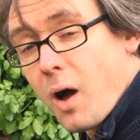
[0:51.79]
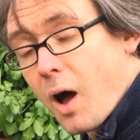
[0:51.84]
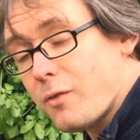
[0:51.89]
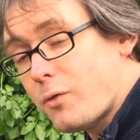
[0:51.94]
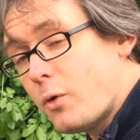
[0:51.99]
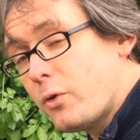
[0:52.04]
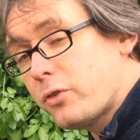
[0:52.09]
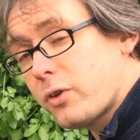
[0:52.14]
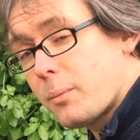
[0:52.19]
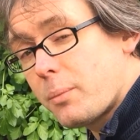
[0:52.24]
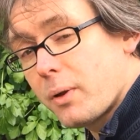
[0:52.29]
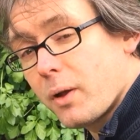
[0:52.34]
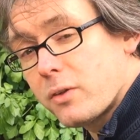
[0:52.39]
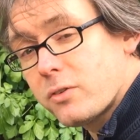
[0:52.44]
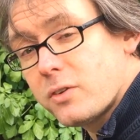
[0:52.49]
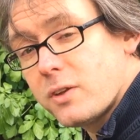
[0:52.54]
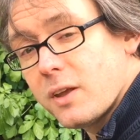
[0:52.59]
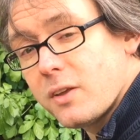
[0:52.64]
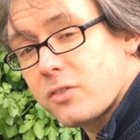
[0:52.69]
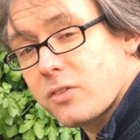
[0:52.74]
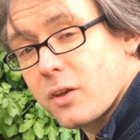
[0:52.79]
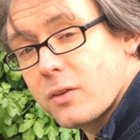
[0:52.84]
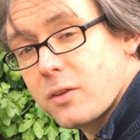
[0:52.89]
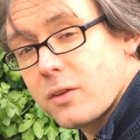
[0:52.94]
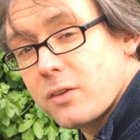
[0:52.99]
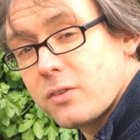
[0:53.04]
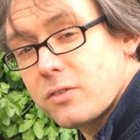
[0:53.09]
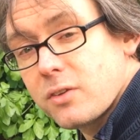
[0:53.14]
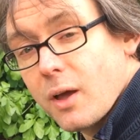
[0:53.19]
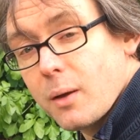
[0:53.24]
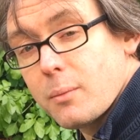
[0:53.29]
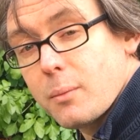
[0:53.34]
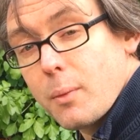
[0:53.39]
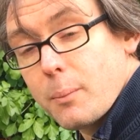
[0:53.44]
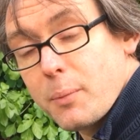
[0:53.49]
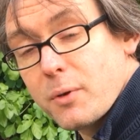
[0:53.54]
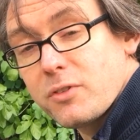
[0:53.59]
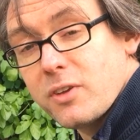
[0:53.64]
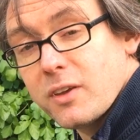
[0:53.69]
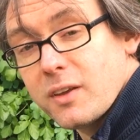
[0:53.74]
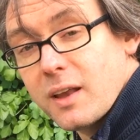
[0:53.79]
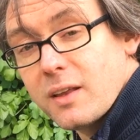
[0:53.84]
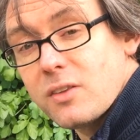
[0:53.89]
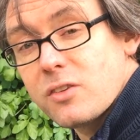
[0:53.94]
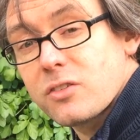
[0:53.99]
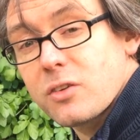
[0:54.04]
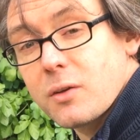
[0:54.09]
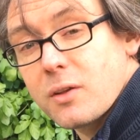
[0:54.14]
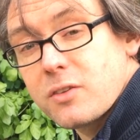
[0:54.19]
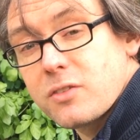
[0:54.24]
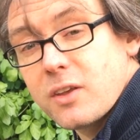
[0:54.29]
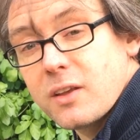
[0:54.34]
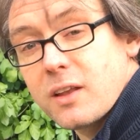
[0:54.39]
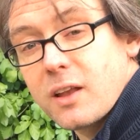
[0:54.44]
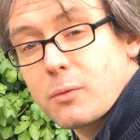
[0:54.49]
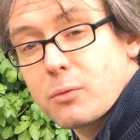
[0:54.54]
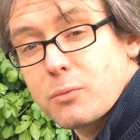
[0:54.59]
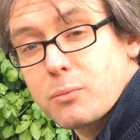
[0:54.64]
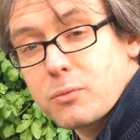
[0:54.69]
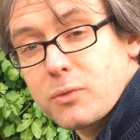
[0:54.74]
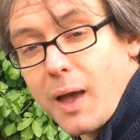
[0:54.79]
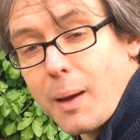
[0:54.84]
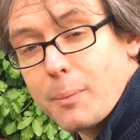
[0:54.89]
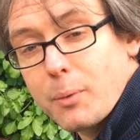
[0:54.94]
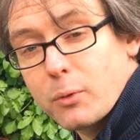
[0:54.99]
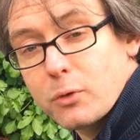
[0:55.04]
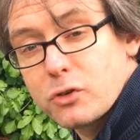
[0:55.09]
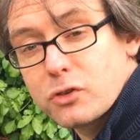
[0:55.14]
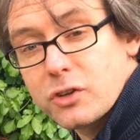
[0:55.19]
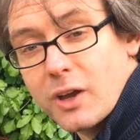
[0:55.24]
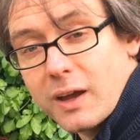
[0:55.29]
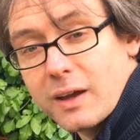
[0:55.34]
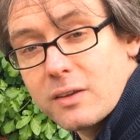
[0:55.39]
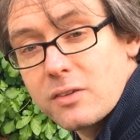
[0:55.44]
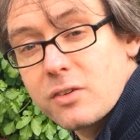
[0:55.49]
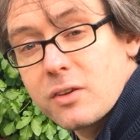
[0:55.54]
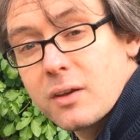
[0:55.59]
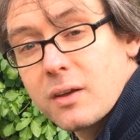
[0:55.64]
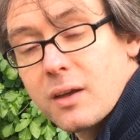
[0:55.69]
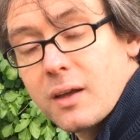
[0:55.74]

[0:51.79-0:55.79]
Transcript: I've also planted it so that it's put it in so it's in a dappled shade.